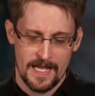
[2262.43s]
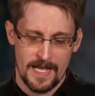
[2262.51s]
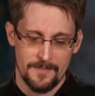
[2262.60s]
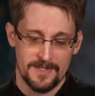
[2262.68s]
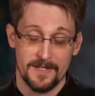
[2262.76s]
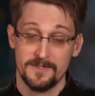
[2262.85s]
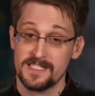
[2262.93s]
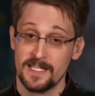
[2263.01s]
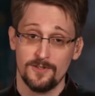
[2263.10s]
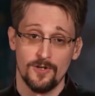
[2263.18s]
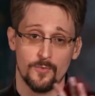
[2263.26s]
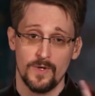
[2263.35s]
And they would
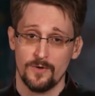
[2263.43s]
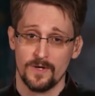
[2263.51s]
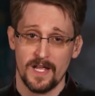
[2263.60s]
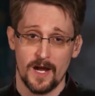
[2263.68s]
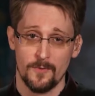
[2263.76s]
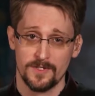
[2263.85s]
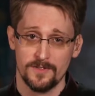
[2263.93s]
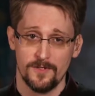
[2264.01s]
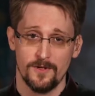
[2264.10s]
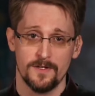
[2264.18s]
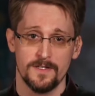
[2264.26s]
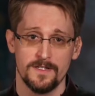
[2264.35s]
say, look, we don't care what the
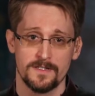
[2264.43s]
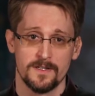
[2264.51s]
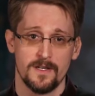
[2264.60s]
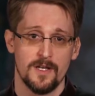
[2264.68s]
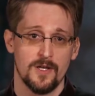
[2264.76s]
law is.